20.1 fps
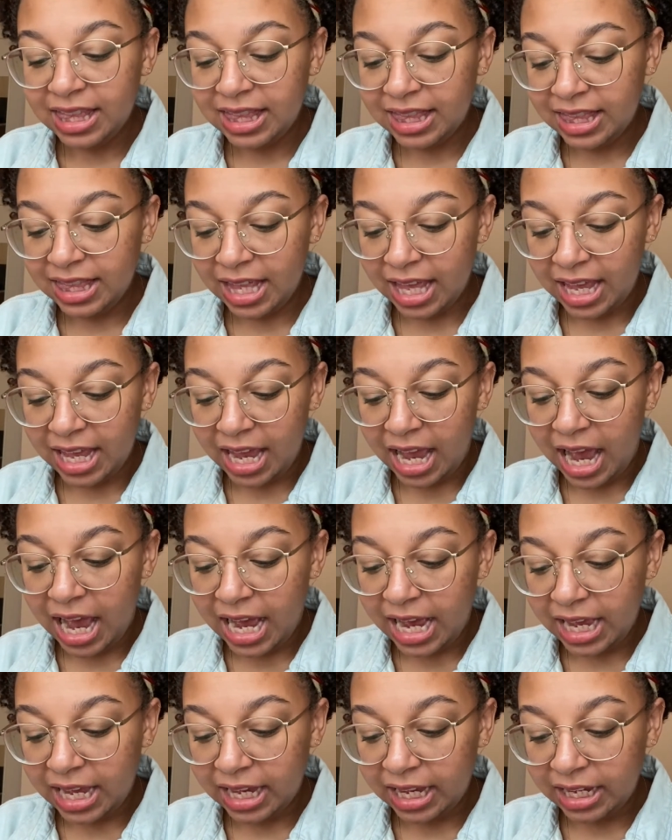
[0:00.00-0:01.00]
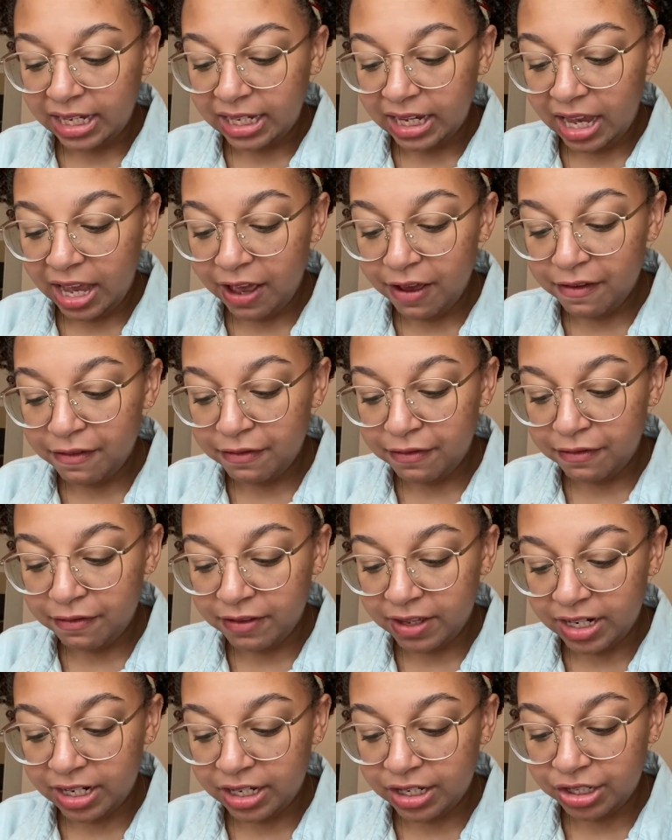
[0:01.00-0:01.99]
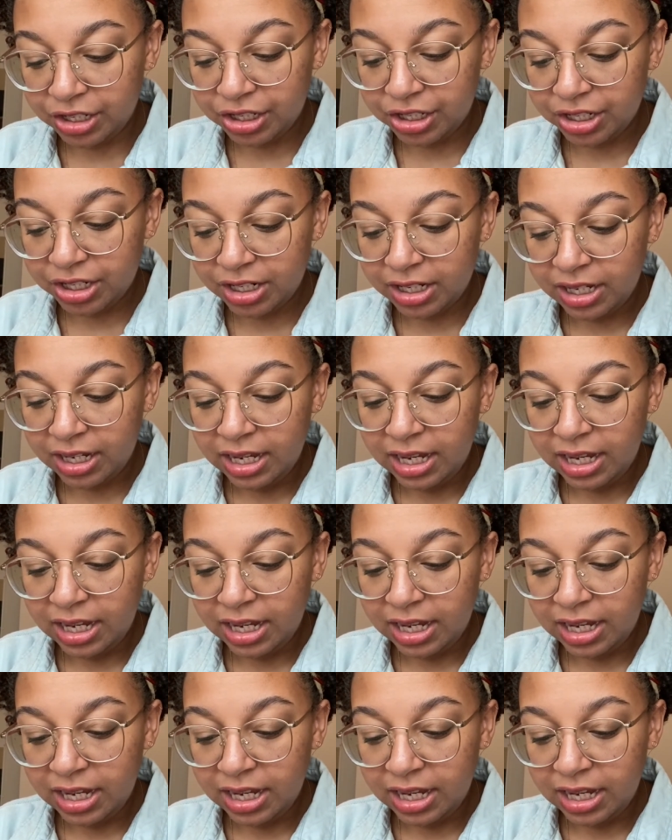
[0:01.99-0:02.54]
that I have finished,